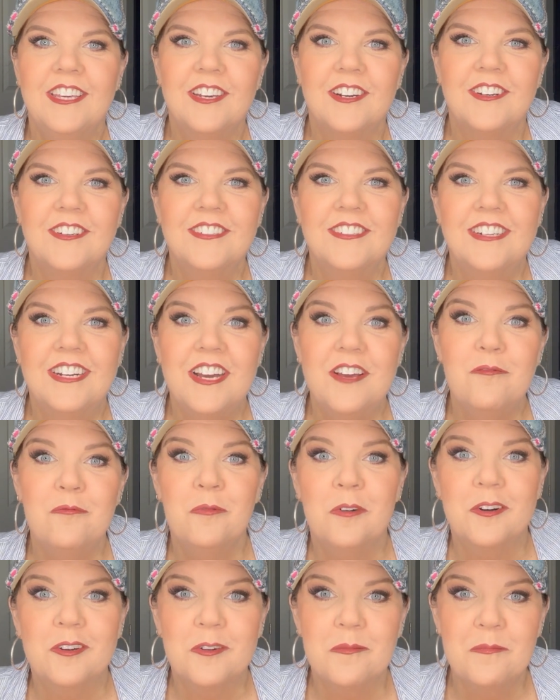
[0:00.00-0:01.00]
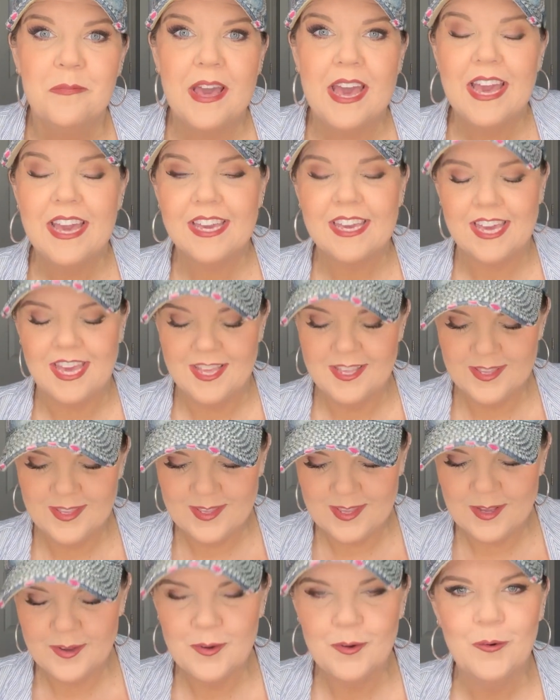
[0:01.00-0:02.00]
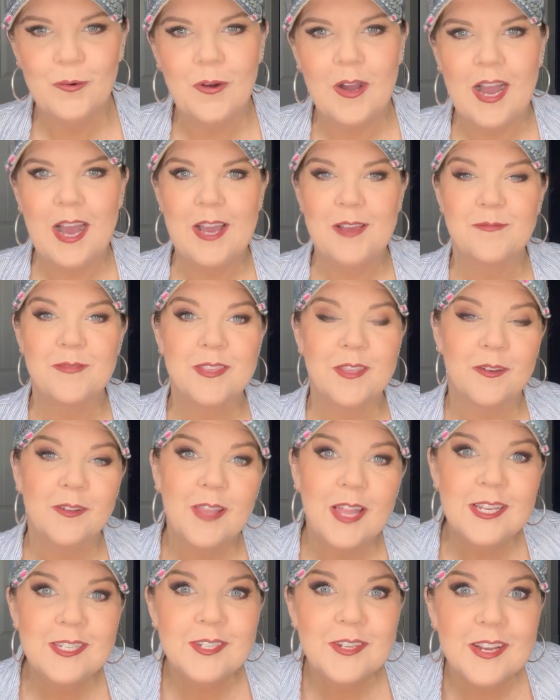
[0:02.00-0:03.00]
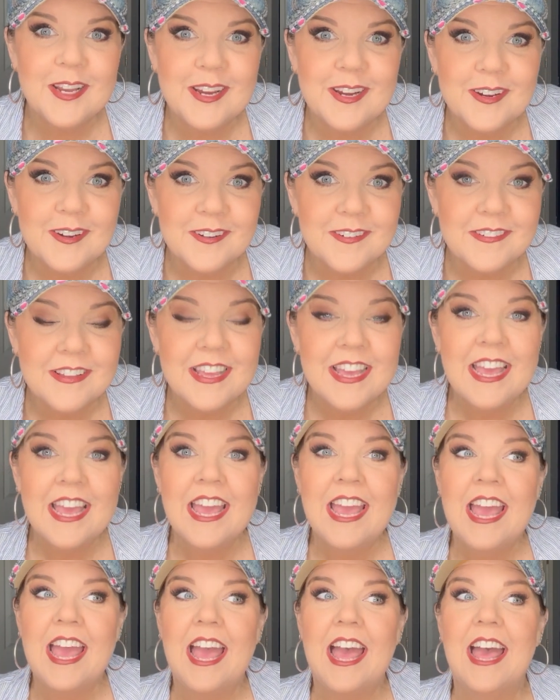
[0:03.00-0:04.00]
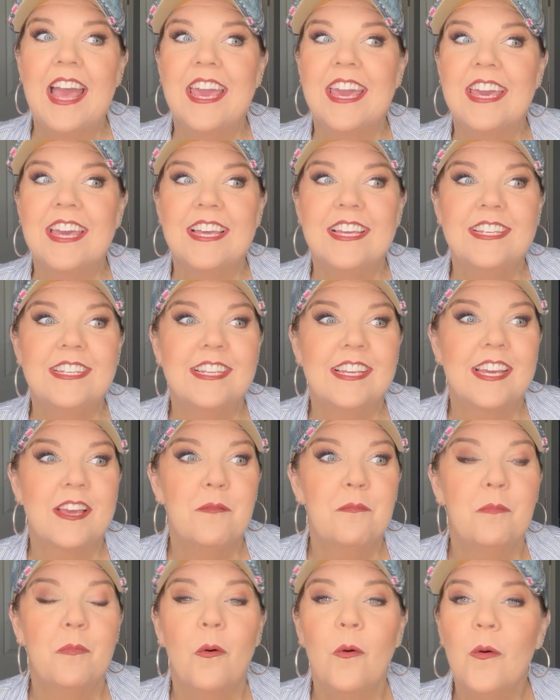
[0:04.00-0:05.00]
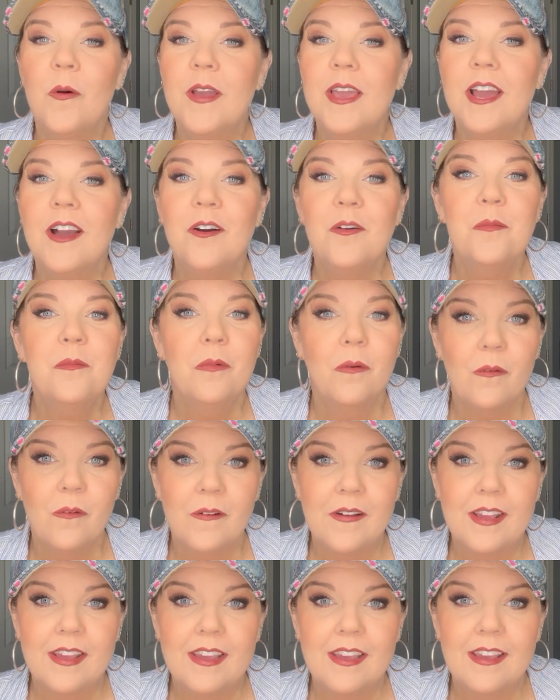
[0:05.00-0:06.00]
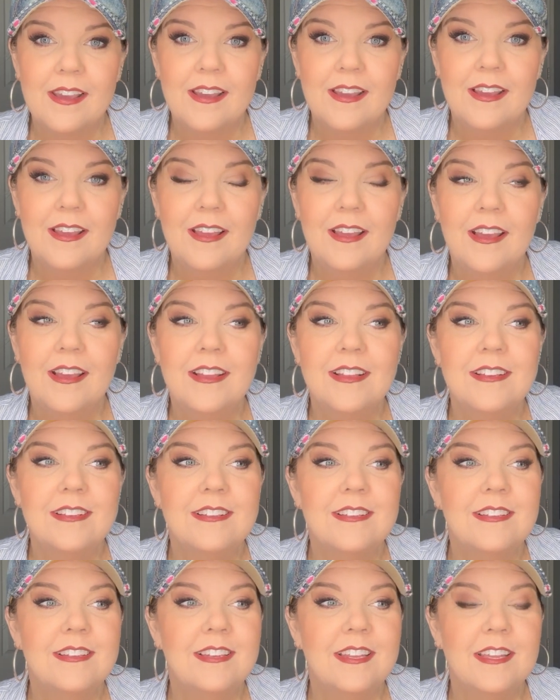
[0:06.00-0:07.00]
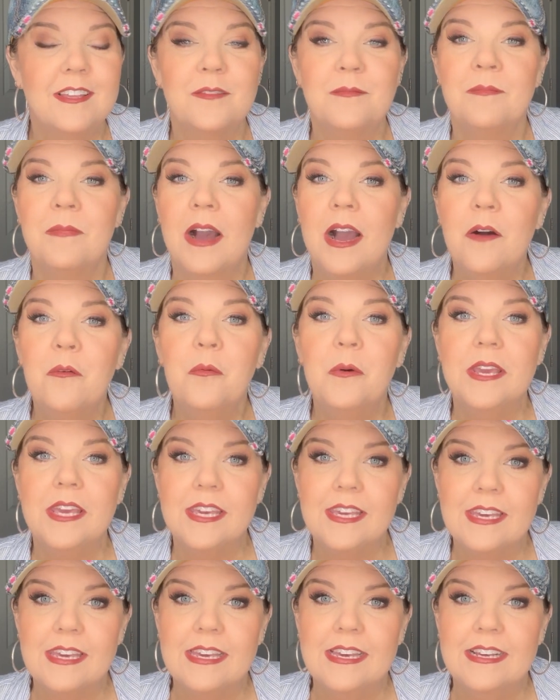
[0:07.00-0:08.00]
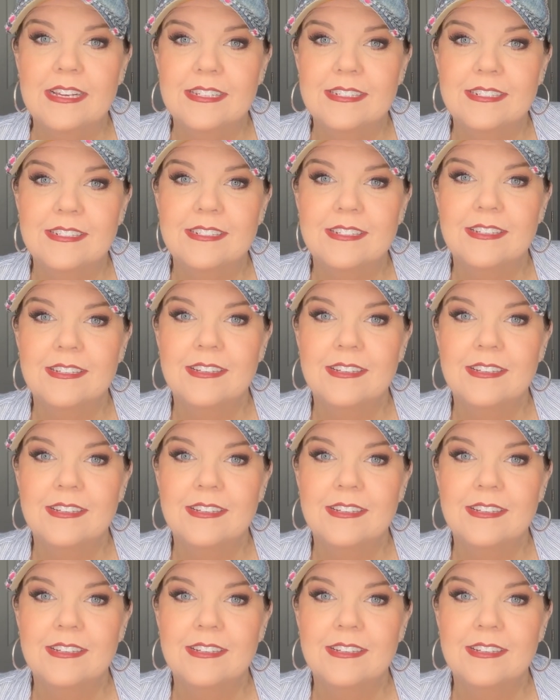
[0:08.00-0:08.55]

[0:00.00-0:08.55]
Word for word: y'all, and welcome back. So I'm so glad you're here, and boy oh boy did my weekend